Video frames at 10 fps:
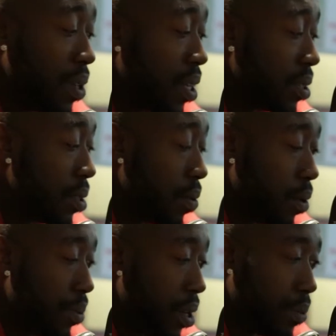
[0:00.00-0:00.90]
blessed, you know,
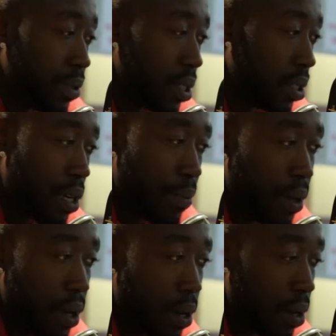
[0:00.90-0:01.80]
to be in the position I'm
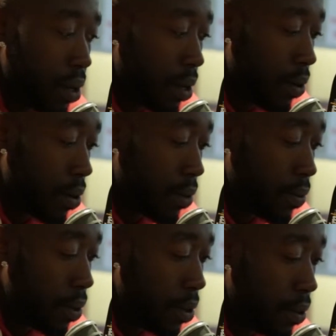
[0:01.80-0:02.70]
in, you
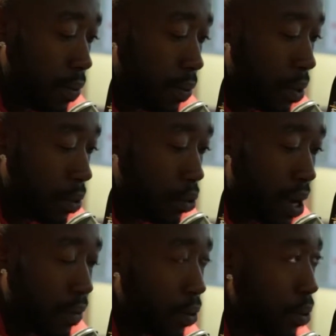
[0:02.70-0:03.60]
know,
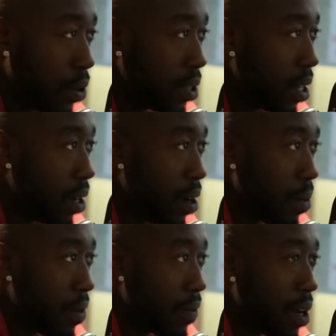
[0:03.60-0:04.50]
travel the world, take care of
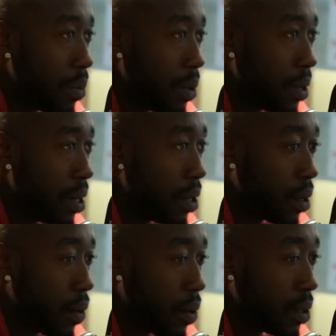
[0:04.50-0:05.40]
my family, man.
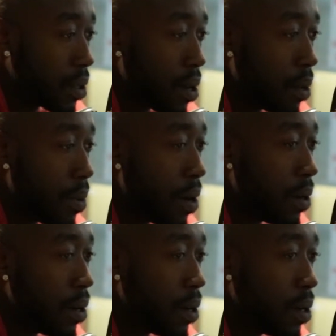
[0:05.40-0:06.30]
You know, it's all about
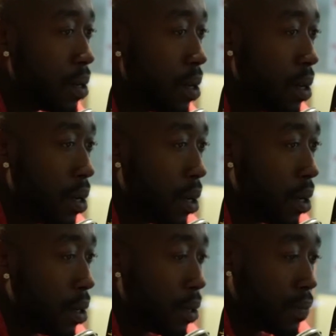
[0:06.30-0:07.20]

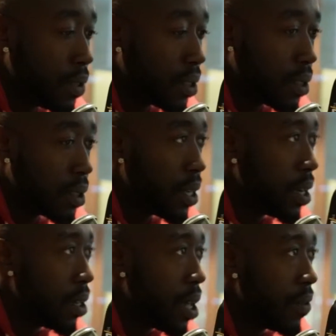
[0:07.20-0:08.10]
just
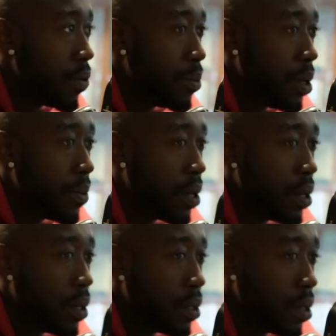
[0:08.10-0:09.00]
sustaining life with me,
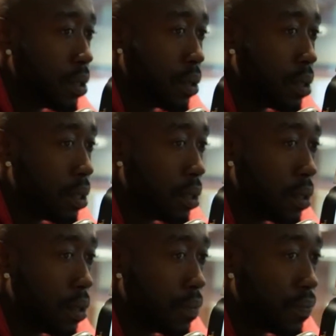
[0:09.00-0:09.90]
man,
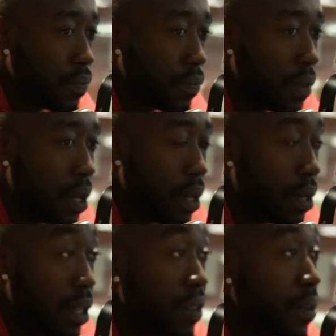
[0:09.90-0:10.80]

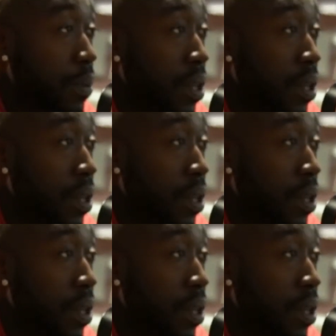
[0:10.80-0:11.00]
and living,